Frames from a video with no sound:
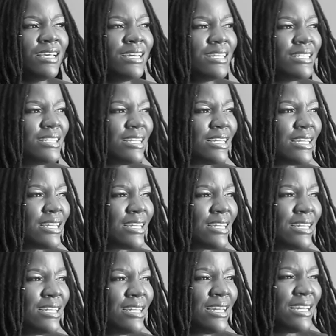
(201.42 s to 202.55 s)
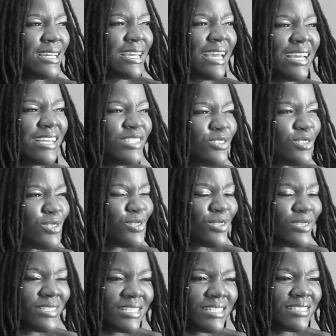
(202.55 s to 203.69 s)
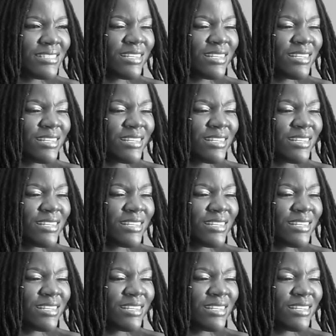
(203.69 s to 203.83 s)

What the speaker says: Like, can you do this?